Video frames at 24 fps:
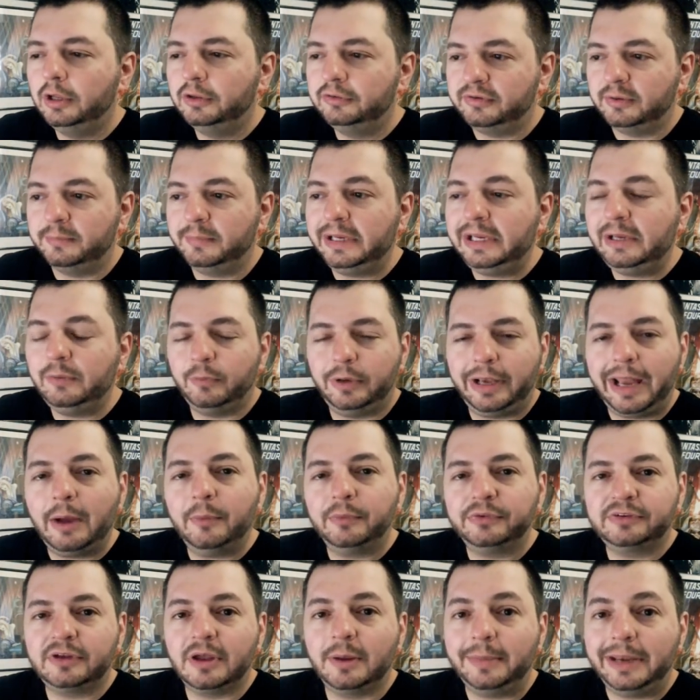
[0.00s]
to me, when that
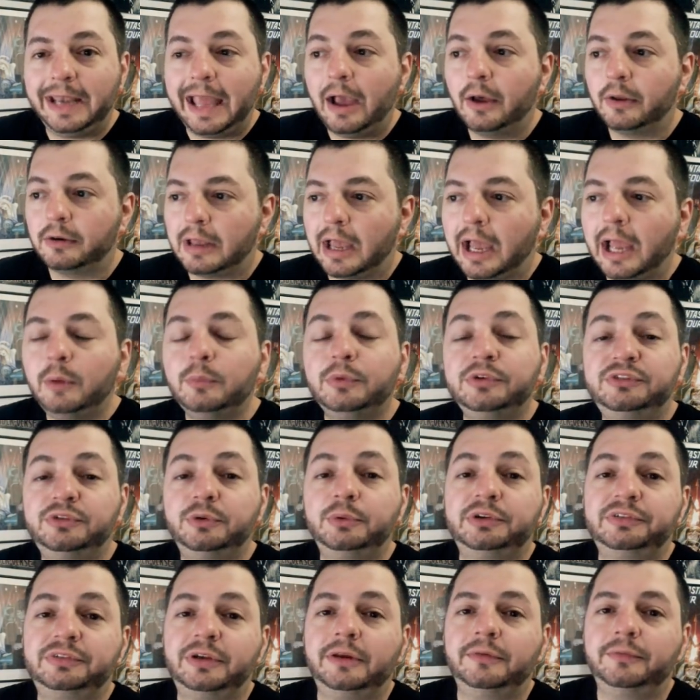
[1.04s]
was coming out, I was so
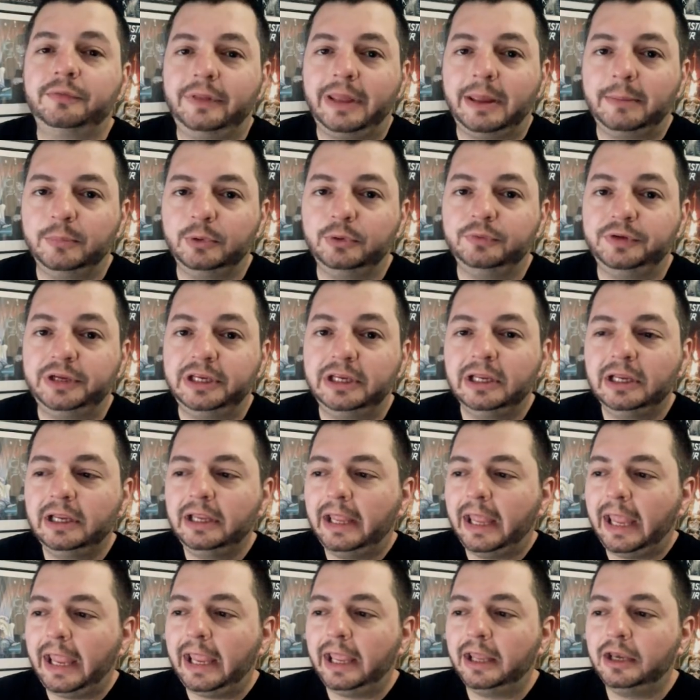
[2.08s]
excited for that movie,
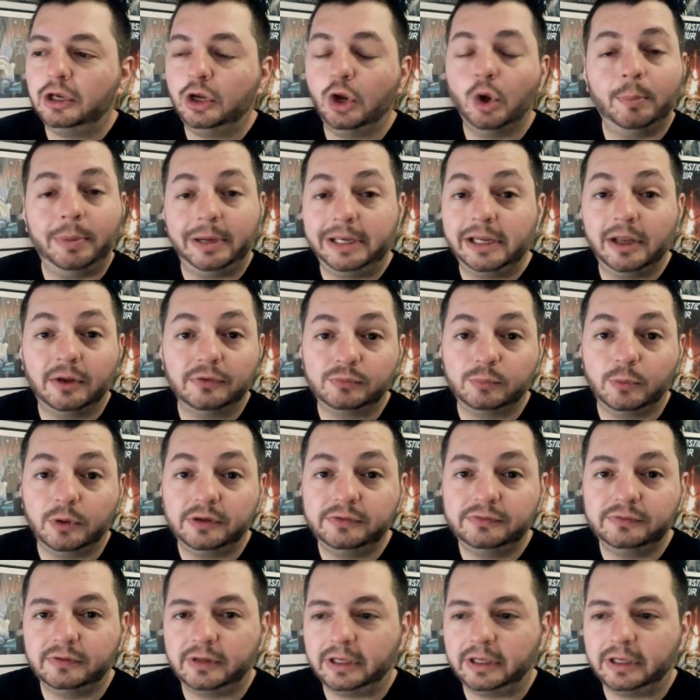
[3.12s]
and nobody else was.